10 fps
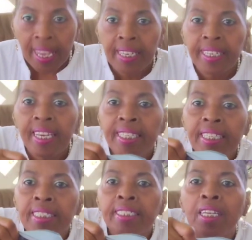And that
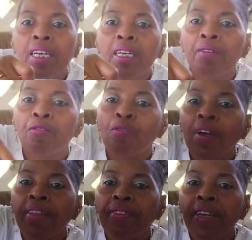is um,
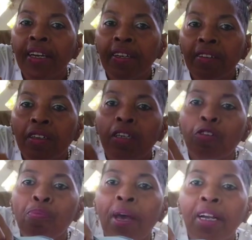right there,
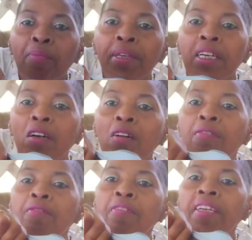the back of me comb
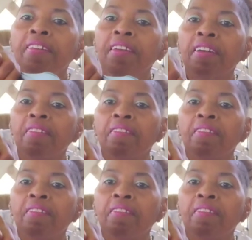right there